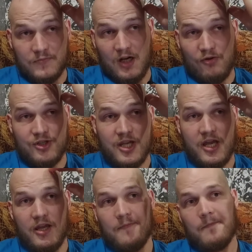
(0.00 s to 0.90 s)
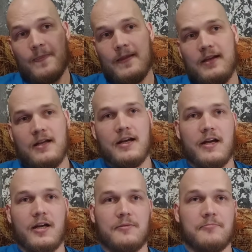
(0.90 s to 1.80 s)
how you say
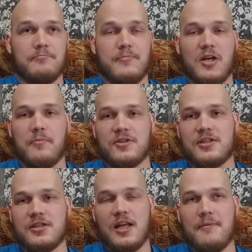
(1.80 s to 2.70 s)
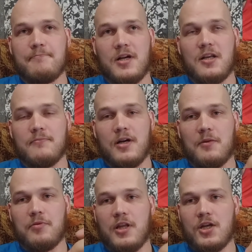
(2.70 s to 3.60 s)
uh, mani- setup
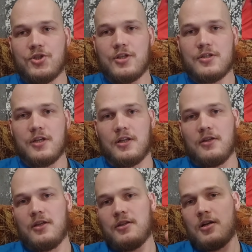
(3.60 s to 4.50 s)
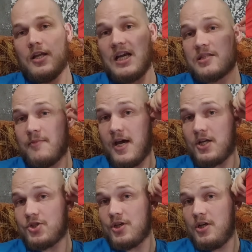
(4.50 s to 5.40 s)
manipulations in in their last
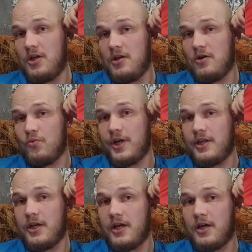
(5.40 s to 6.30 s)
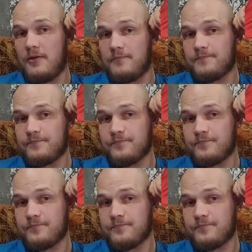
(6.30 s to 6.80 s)
match with uh,